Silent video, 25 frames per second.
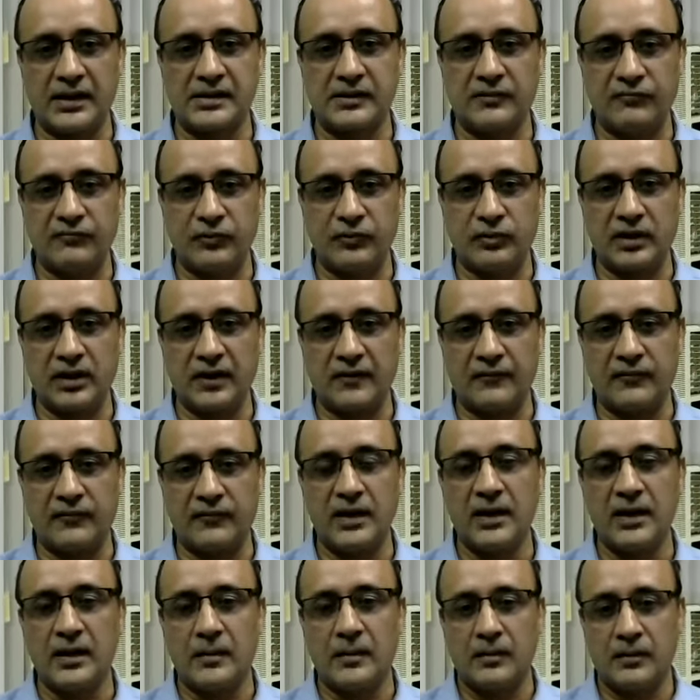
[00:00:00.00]
if you give
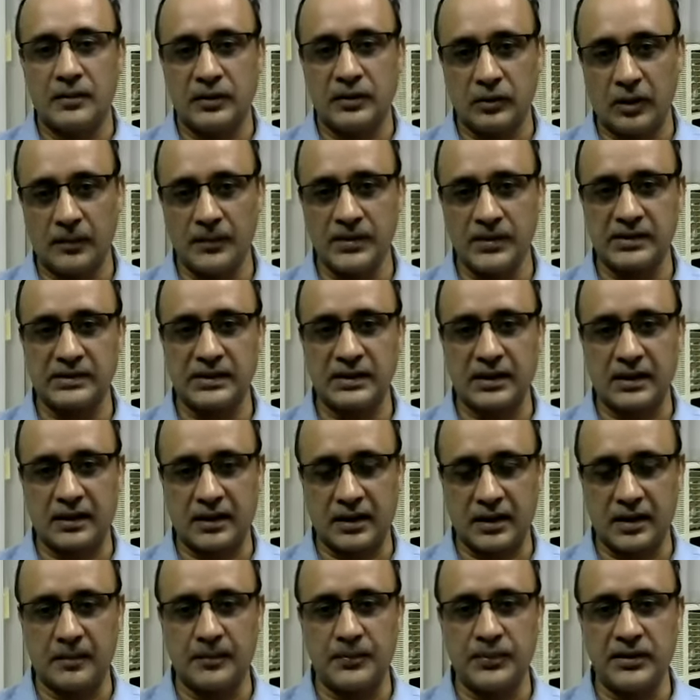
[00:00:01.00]
domestic
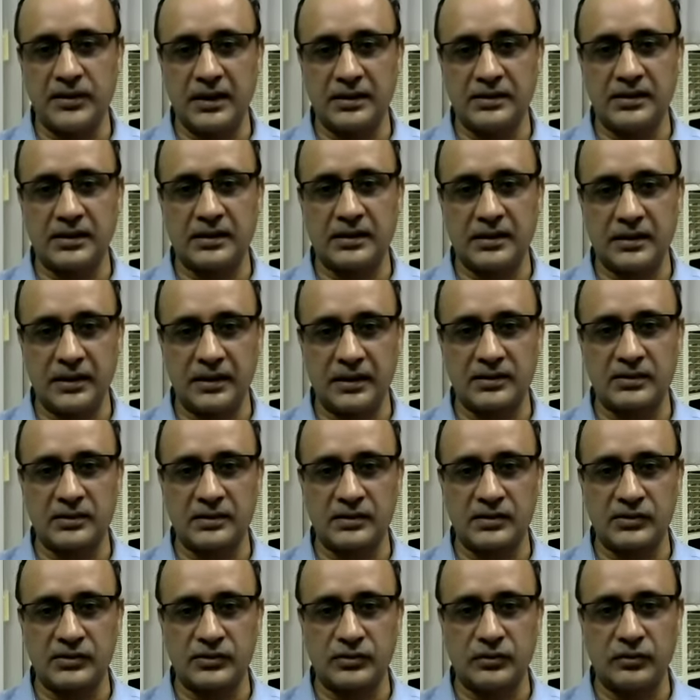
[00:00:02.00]
PNG
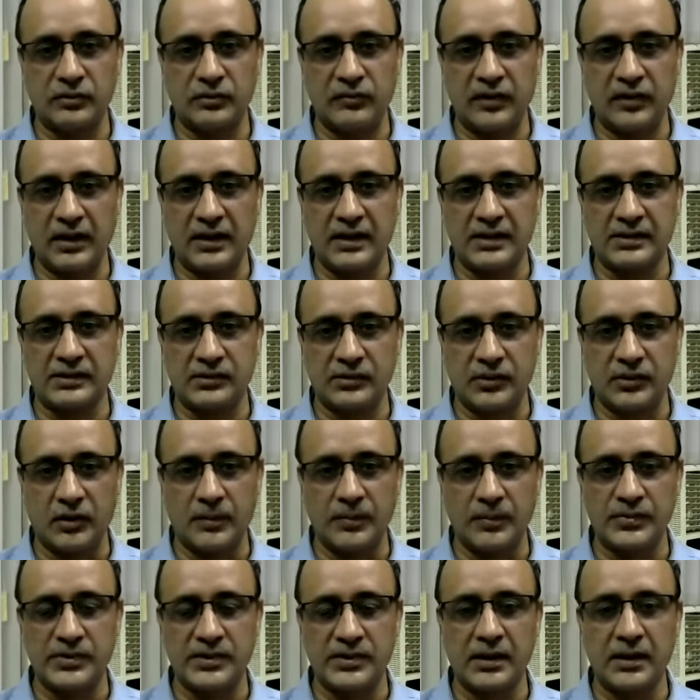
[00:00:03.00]
connections to various
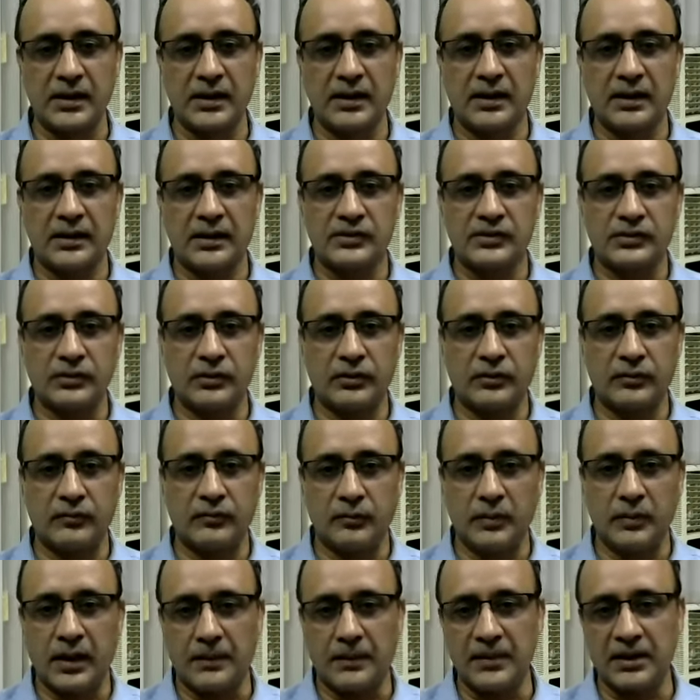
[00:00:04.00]
homes,
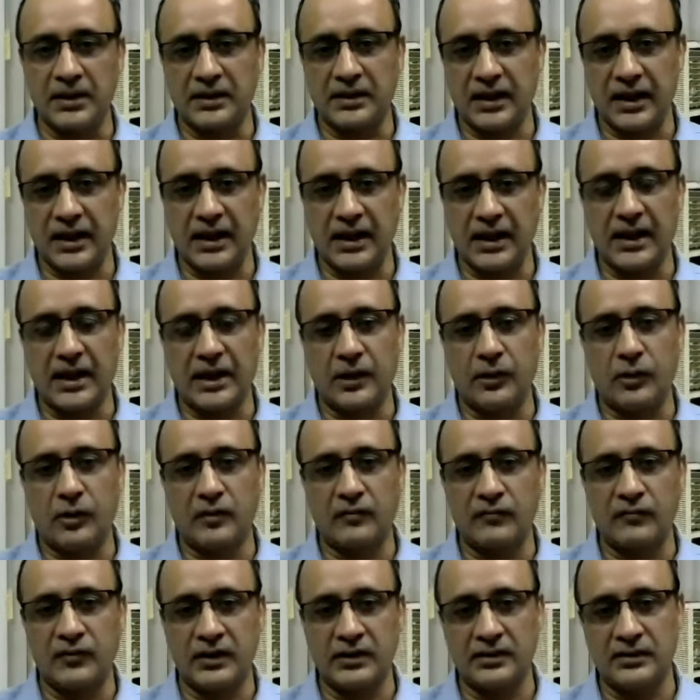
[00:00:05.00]
GAIL along
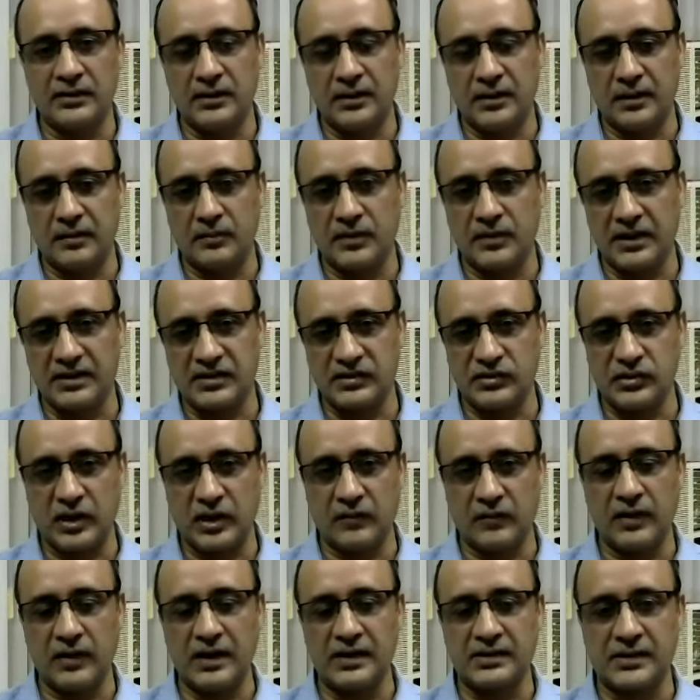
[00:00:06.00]
with its
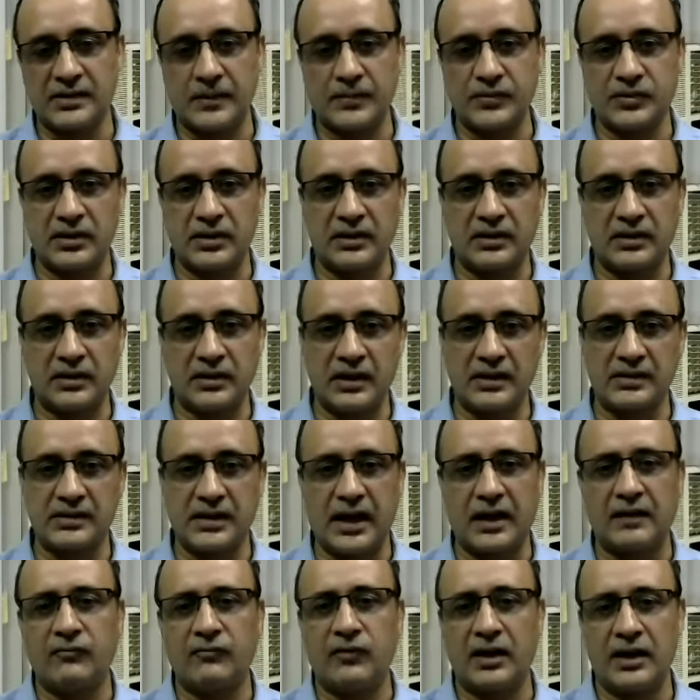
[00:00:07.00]
JV subsidiaries
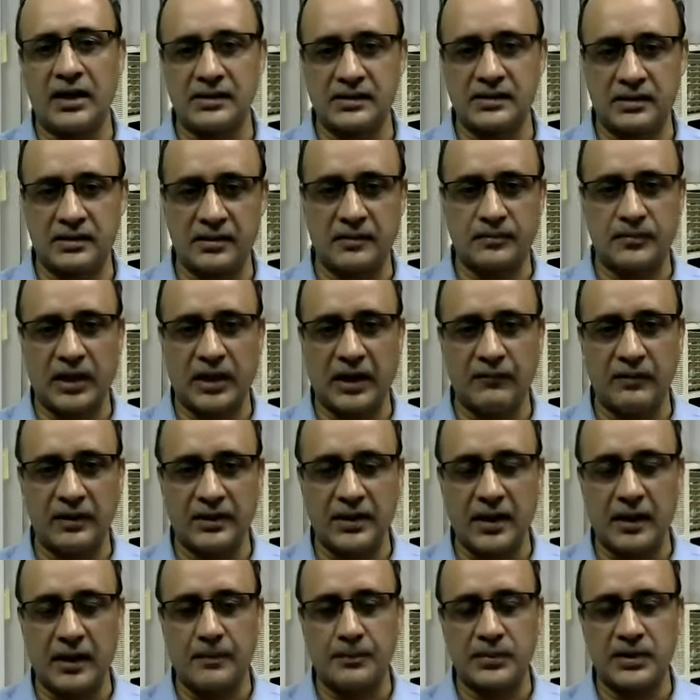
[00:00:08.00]
and various other private
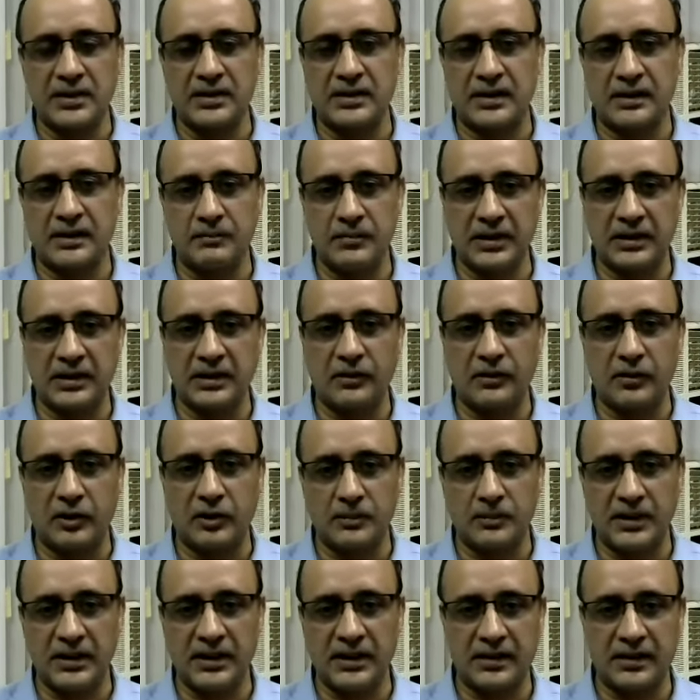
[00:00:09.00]
companies are making a lot
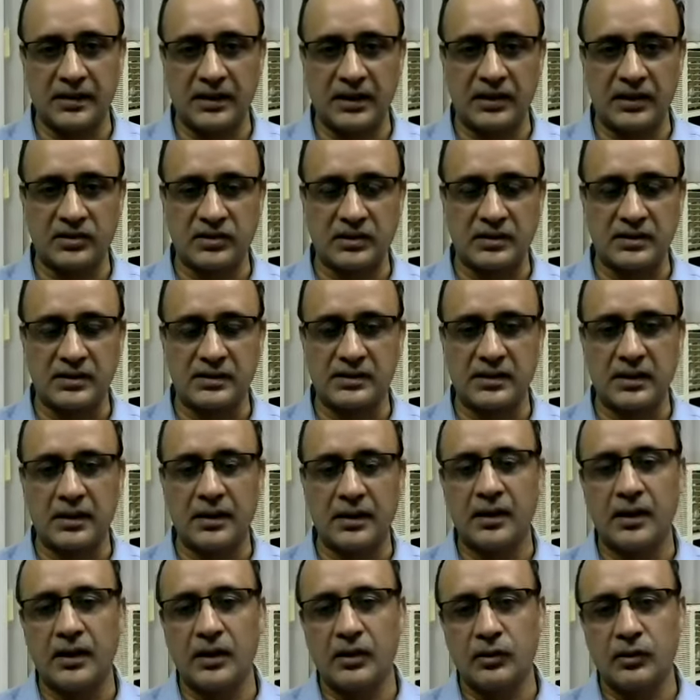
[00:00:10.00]
many connections
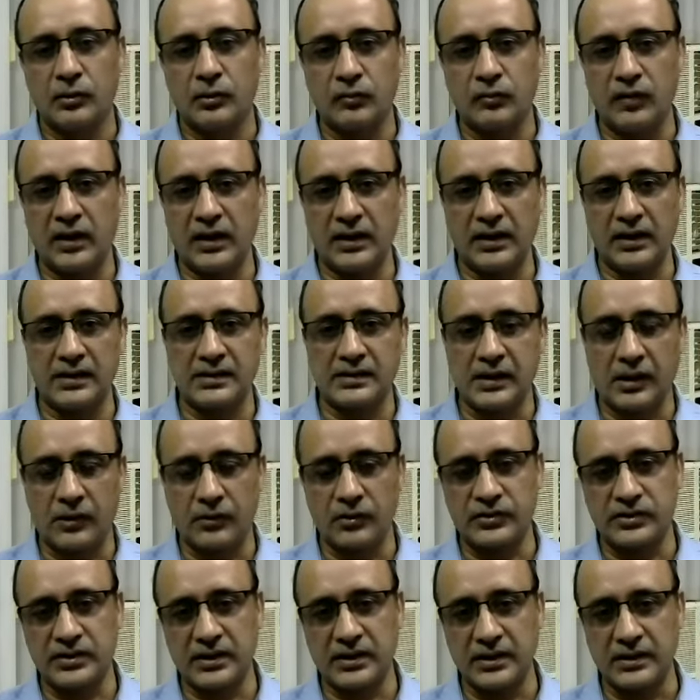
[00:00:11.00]
to various
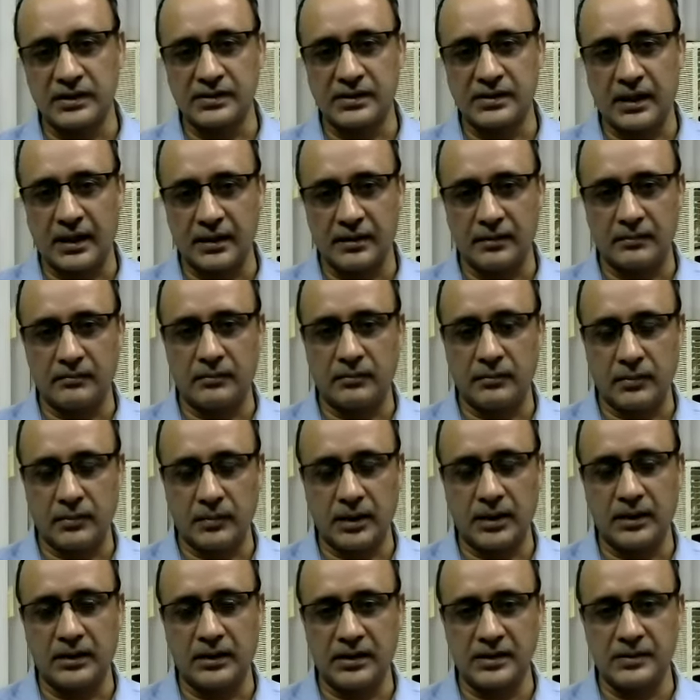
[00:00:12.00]
houses and
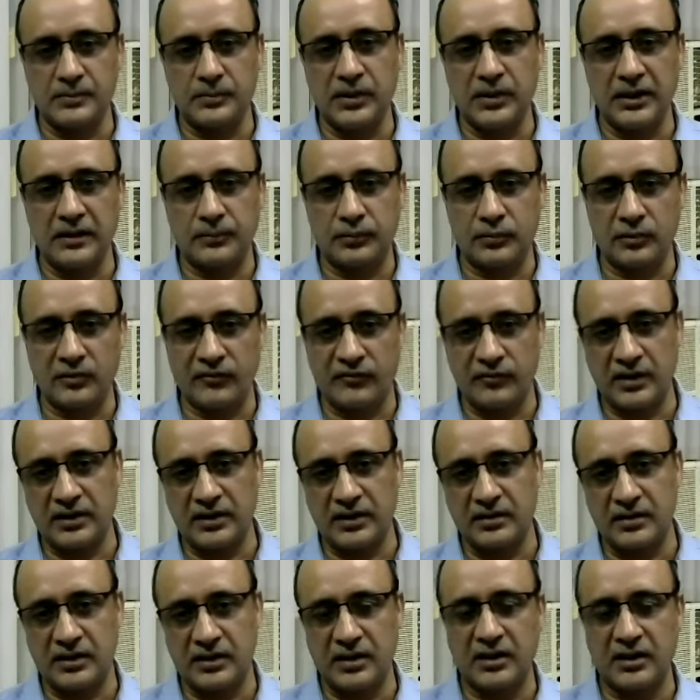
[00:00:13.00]
it is being
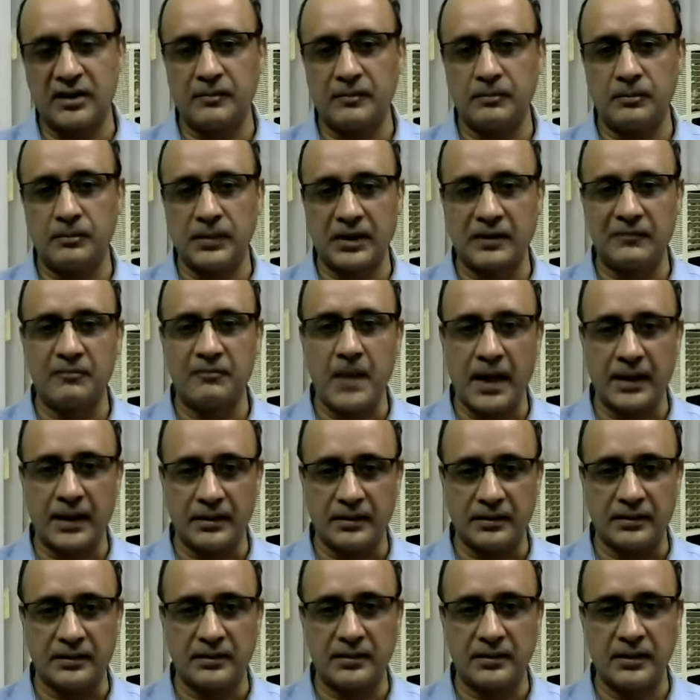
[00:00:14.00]
proliferated in a big
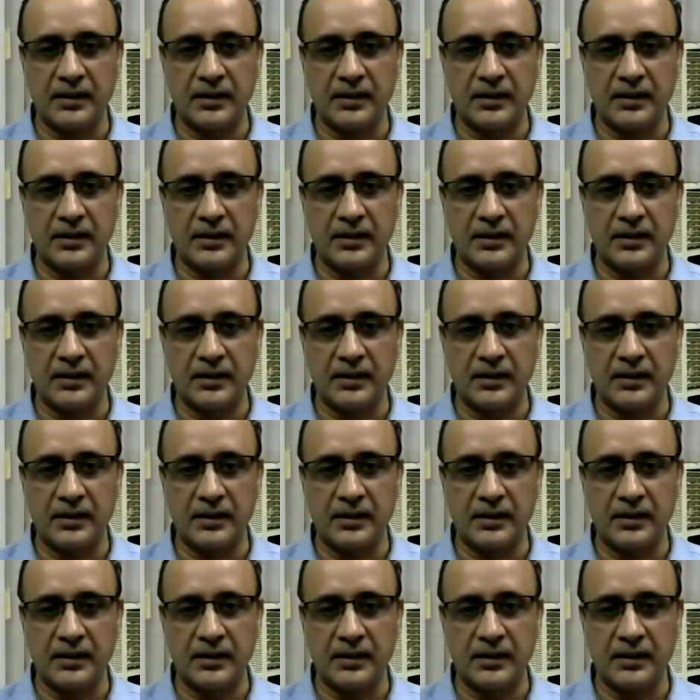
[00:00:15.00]
manner.